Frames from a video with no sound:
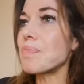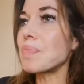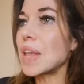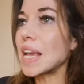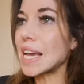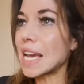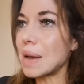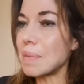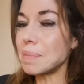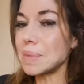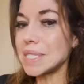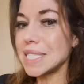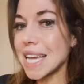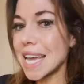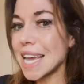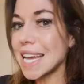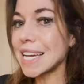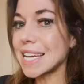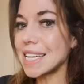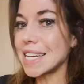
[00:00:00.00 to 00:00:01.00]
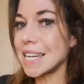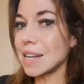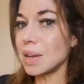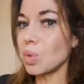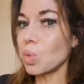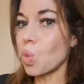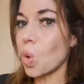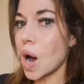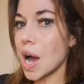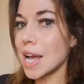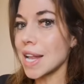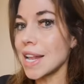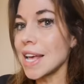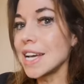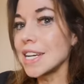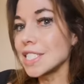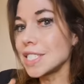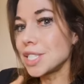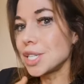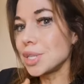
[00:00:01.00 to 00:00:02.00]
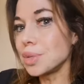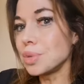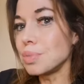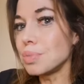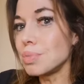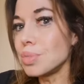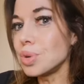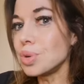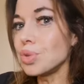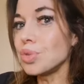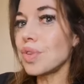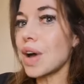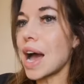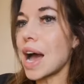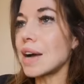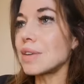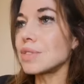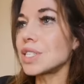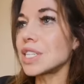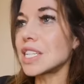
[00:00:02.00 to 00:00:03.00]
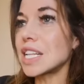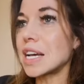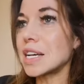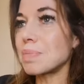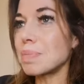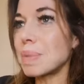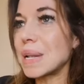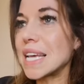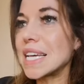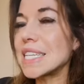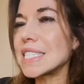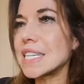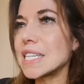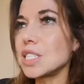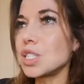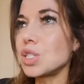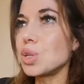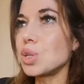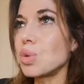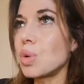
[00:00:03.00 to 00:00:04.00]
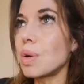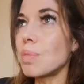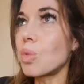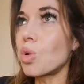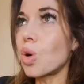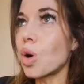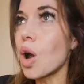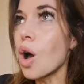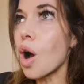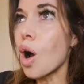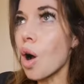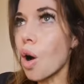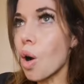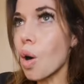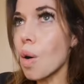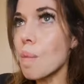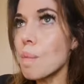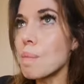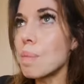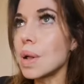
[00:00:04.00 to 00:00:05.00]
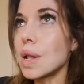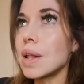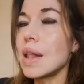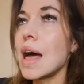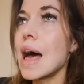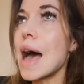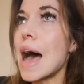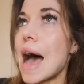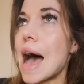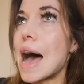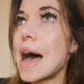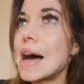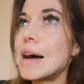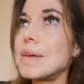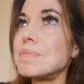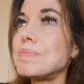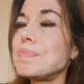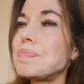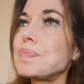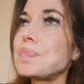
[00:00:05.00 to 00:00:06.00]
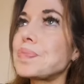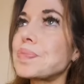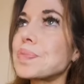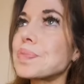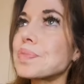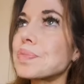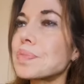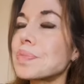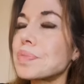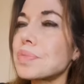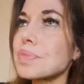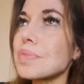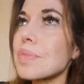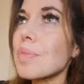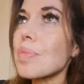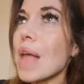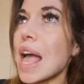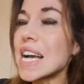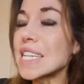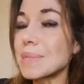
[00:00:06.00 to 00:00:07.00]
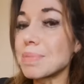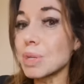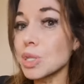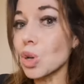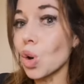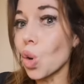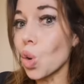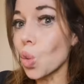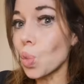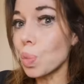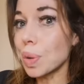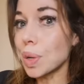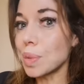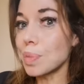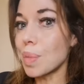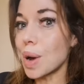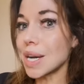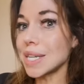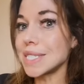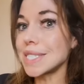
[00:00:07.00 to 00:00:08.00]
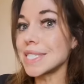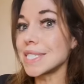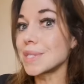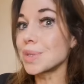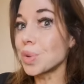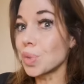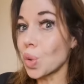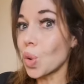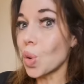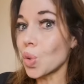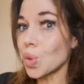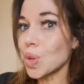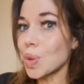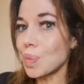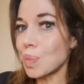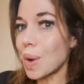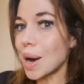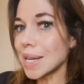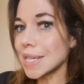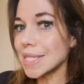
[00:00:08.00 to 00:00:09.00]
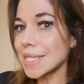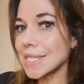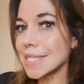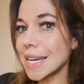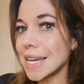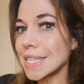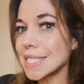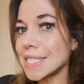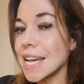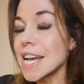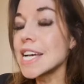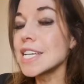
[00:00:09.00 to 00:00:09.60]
it can take a little while to move out of that place into a more humble, I suppose, open-minded growth mindset.